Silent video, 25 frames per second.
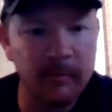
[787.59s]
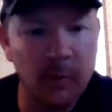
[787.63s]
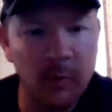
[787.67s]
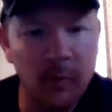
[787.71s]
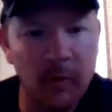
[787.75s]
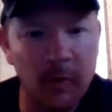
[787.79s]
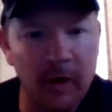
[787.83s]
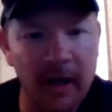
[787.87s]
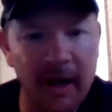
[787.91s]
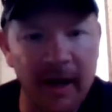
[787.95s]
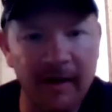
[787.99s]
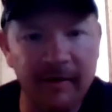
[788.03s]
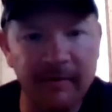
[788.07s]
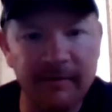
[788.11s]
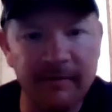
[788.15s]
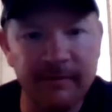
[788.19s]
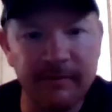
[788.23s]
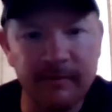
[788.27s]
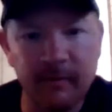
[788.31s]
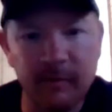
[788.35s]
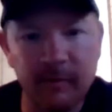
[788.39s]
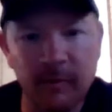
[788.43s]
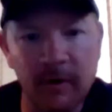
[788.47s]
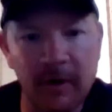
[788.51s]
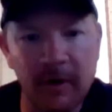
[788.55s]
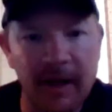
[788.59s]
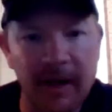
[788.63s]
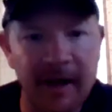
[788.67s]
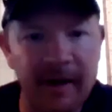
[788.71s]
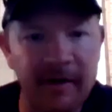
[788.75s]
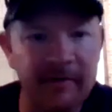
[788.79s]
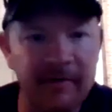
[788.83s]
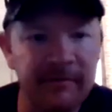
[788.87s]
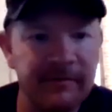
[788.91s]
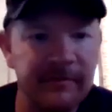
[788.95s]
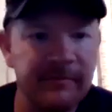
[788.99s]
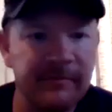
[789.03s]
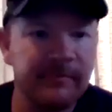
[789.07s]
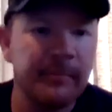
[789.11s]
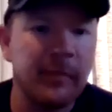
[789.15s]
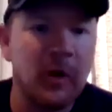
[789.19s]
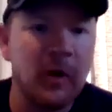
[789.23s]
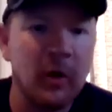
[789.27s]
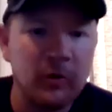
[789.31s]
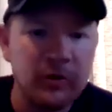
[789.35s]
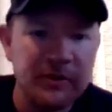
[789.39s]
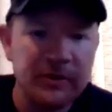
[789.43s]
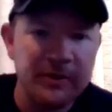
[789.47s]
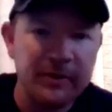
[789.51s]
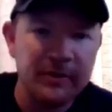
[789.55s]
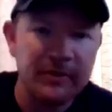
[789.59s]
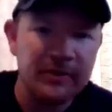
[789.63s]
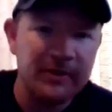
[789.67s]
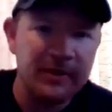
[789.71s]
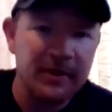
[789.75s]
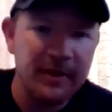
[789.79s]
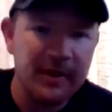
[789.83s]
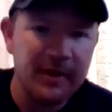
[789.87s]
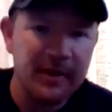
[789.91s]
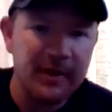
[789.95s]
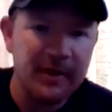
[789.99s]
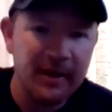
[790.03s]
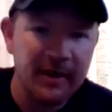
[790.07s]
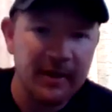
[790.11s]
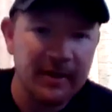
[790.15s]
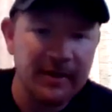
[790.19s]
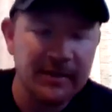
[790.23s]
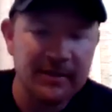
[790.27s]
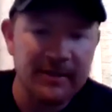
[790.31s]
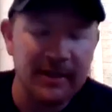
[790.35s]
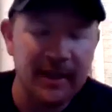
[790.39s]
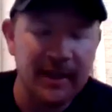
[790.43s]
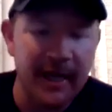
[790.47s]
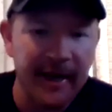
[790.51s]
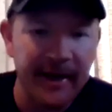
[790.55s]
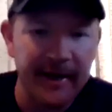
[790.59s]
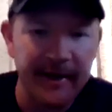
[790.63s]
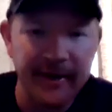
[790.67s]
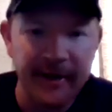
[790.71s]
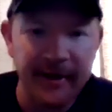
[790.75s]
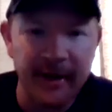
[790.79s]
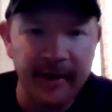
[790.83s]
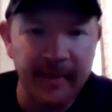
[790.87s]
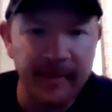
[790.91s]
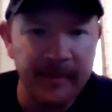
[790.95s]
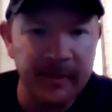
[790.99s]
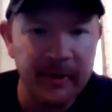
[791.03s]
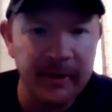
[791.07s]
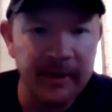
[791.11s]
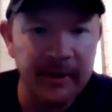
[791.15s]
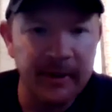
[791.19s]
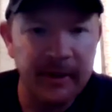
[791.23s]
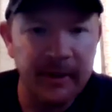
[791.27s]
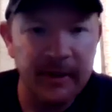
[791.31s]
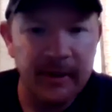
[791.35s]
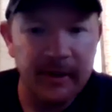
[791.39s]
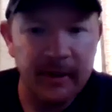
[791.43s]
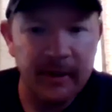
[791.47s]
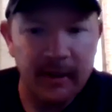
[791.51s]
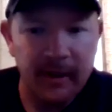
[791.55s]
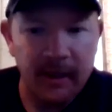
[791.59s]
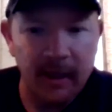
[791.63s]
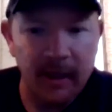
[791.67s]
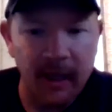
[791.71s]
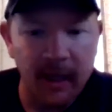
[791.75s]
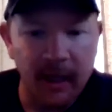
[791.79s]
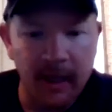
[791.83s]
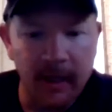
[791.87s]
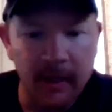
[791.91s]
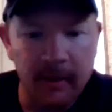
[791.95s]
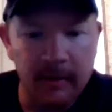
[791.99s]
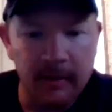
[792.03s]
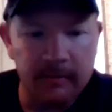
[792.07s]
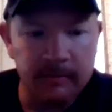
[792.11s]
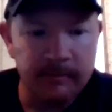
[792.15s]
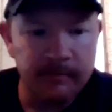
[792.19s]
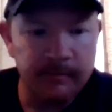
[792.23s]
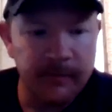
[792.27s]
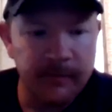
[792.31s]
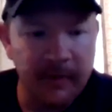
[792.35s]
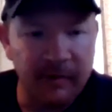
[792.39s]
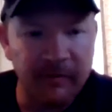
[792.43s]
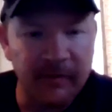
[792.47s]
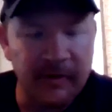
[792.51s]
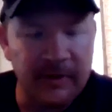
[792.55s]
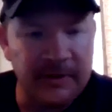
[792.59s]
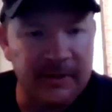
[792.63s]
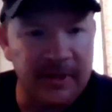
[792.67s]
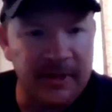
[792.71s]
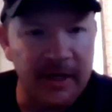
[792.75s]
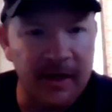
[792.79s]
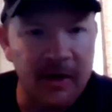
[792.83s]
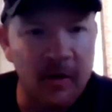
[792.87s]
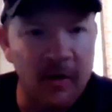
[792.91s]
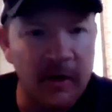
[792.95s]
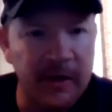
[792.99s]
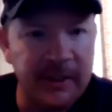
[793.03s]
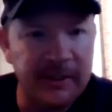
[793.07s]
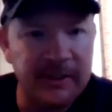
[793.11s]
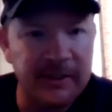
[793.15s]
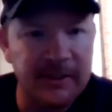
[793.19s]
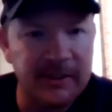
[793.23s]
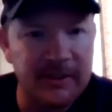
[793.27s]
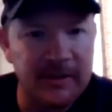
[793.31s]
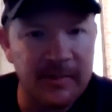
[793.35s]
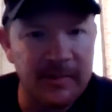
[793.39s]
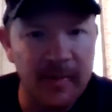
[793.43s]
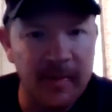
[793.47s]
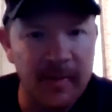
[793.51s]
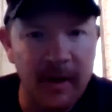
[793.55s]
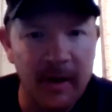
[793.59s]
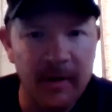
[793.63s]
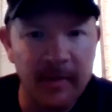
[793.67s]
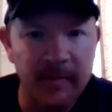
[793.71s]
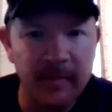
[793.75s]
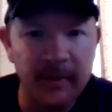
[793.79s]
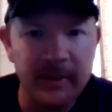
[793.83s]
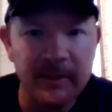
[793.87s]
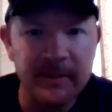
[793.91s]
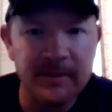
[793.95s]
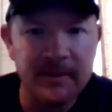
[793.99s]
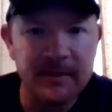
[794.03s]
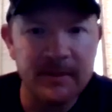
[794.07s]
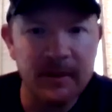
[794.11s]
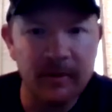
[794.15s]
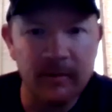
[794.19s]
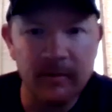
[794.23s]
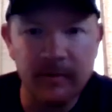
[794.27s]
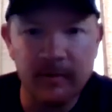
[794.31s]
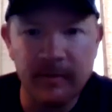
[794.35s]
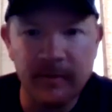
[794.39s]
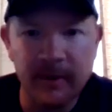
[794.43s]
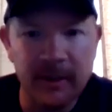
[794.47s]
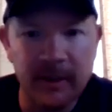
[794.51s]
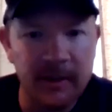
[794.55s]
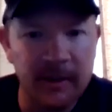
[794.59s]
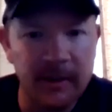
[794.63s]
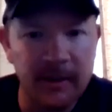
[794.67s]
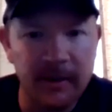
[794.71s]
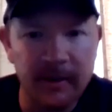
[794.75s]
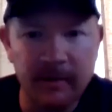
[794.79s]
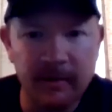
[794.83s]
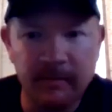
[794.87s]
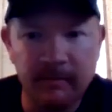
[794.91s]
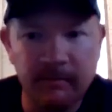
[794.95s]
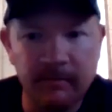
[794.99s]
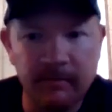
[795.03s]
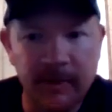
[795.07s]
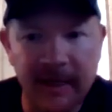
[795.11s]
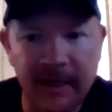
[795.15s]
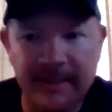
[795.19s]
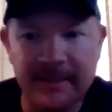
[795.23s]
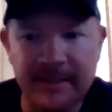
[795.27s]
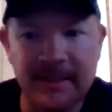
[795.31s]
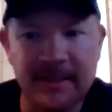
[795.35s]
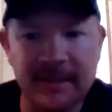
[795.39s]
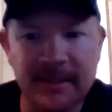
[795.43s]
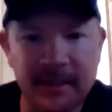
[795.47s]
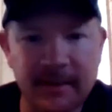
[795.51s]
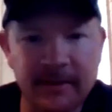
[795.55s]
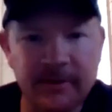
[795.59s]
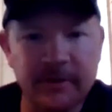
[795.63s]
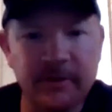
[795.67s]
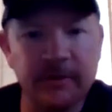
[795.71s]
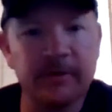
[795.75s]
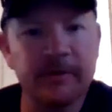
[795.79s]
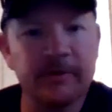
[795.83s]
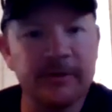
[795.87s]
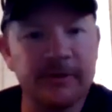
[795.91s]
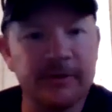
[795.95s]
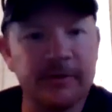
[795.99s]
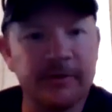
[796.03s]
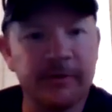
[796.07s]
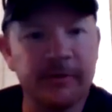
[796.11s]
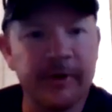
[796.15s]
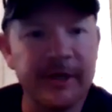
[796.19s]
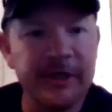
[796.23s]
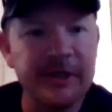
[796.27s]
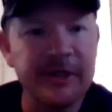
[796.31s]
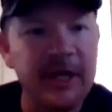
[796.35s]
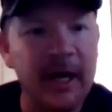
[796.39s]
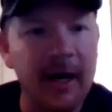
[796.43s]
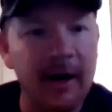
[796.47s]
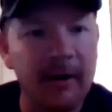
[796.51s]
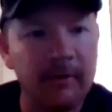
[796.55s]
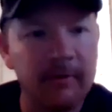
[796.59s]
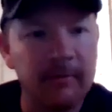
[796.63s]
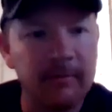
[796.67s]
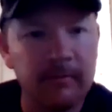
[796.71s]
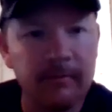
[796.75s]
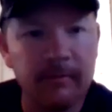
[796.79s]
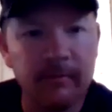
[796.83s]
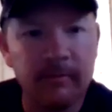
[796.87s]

We'll have posters and things lined up. If there's any questions about it, please don't be hesitant to reach out.